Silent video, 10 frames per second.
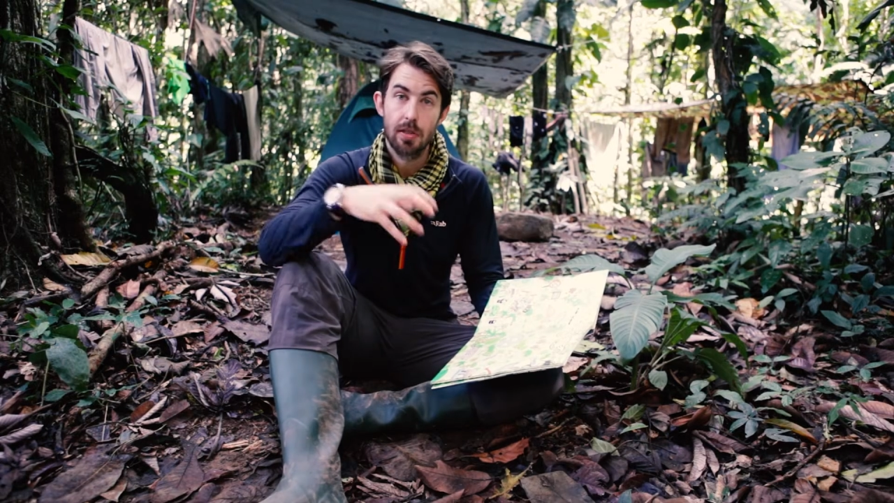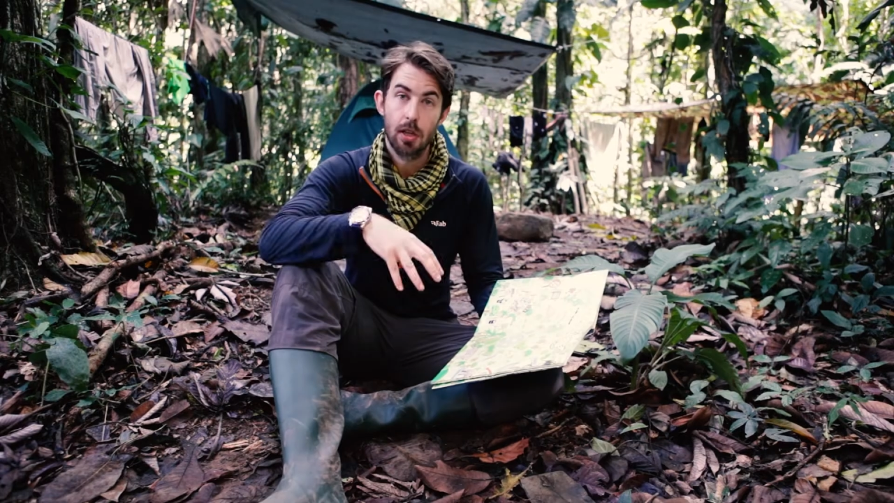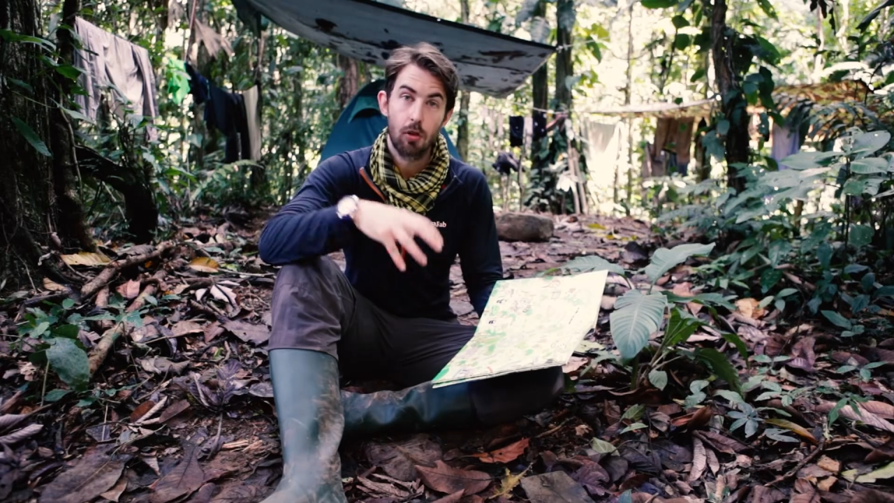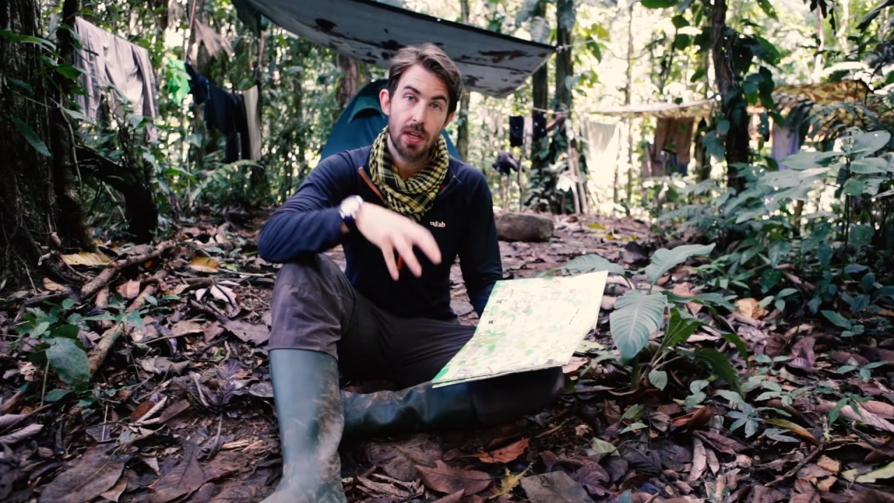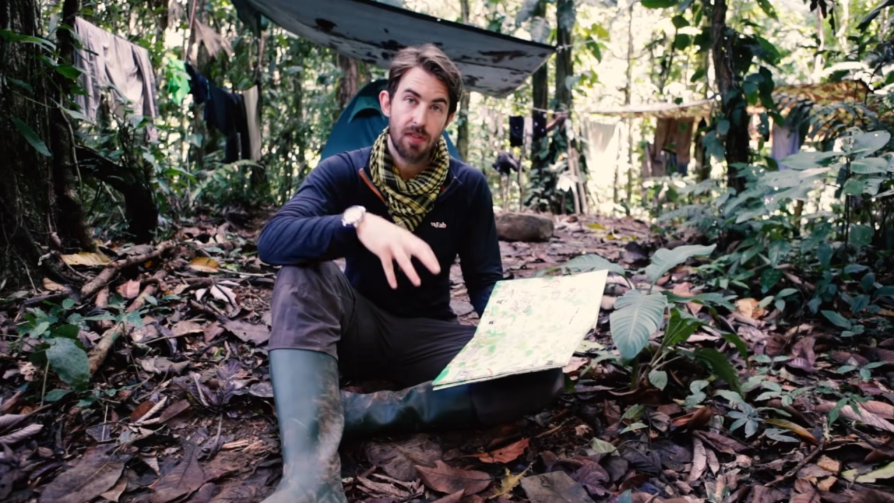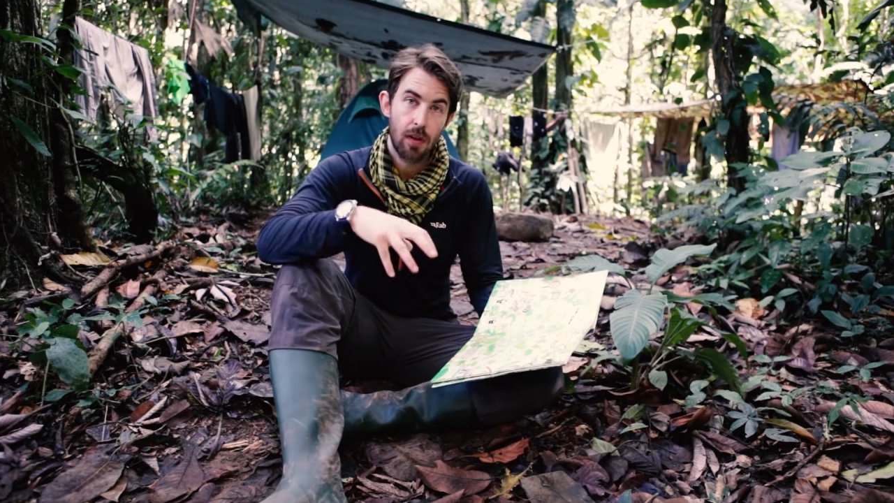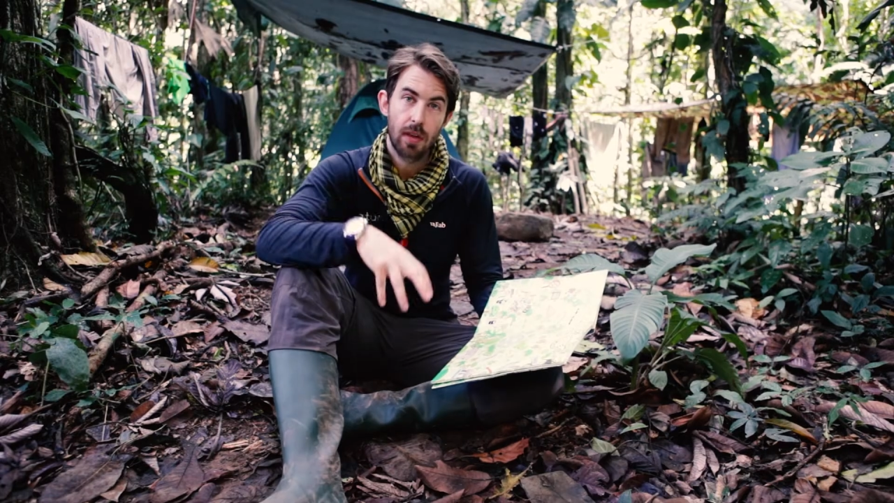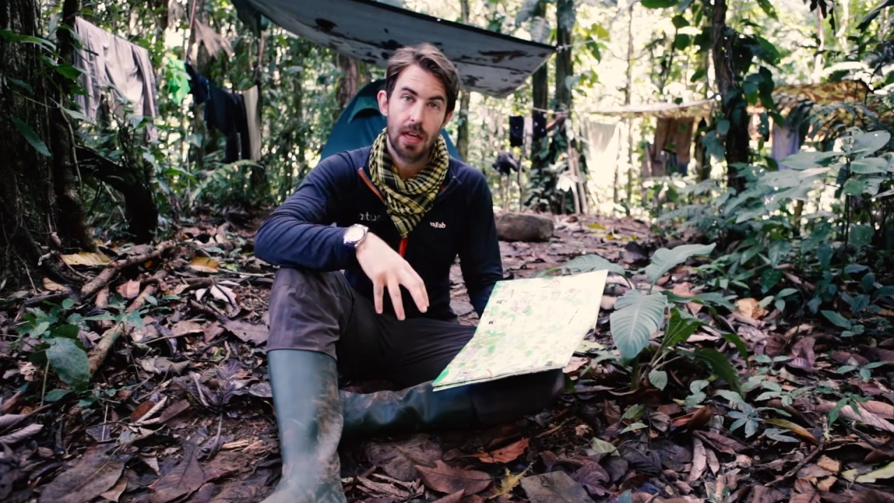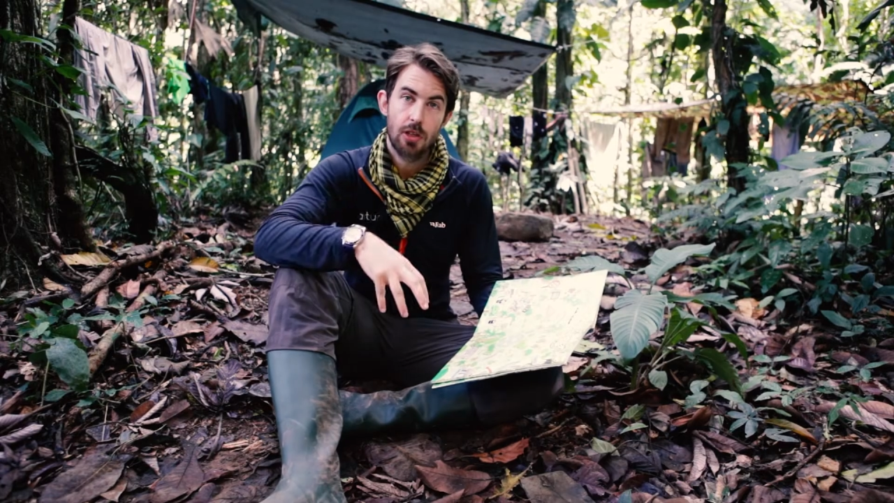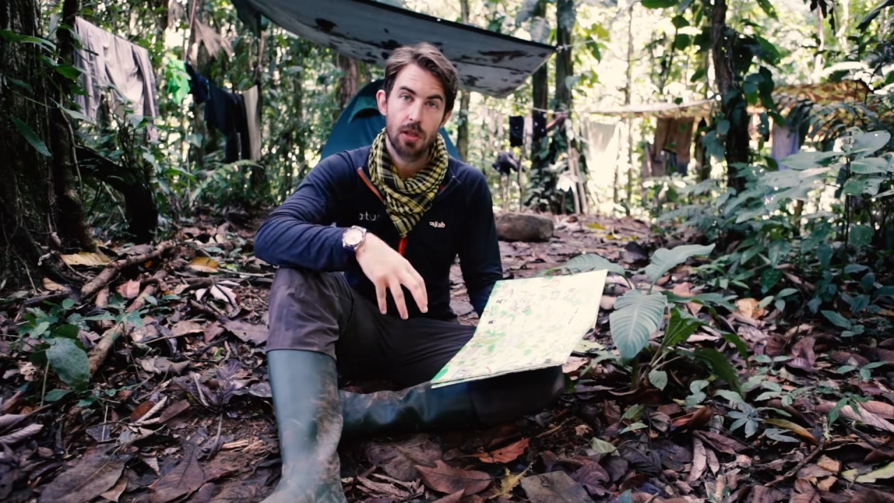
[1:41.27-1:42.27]
the Crees
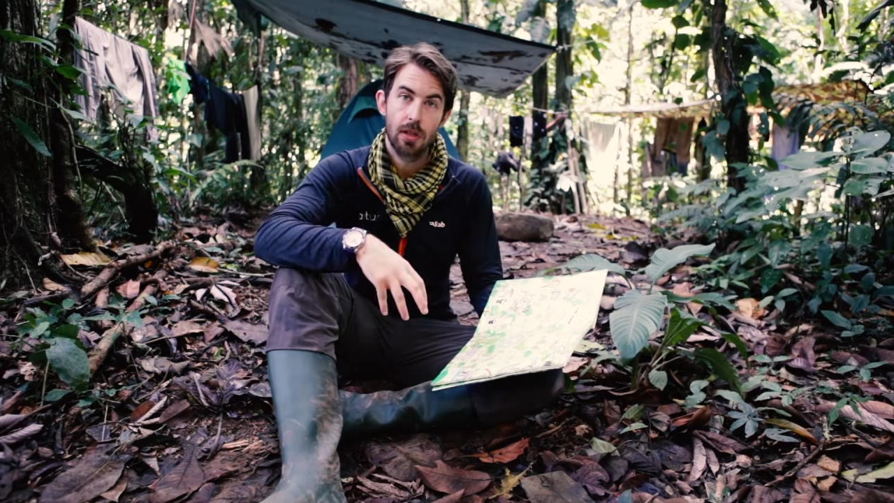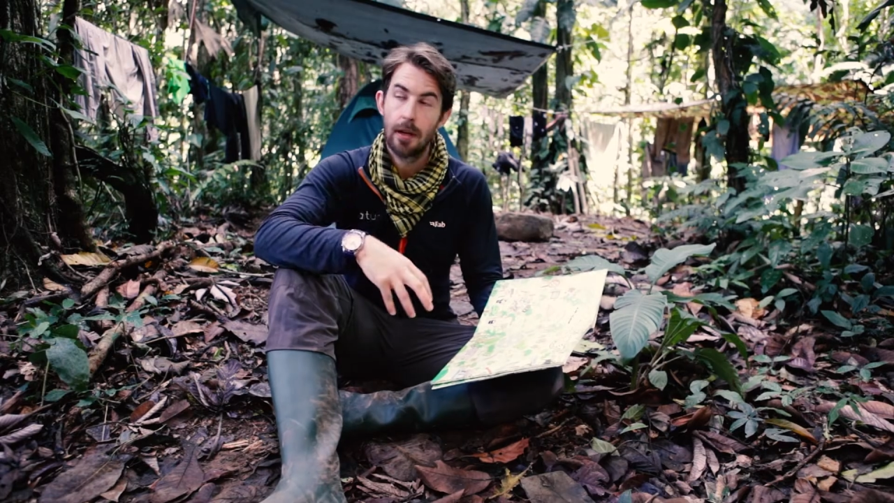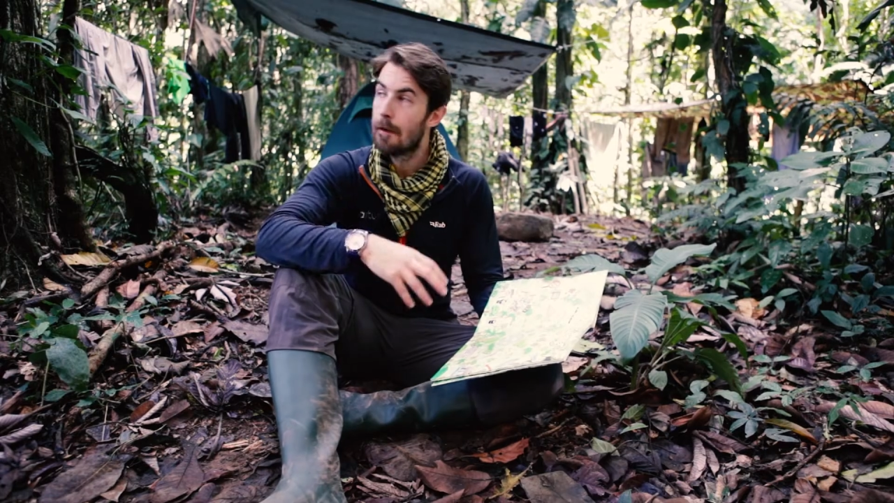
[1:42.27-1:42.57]
Foundation,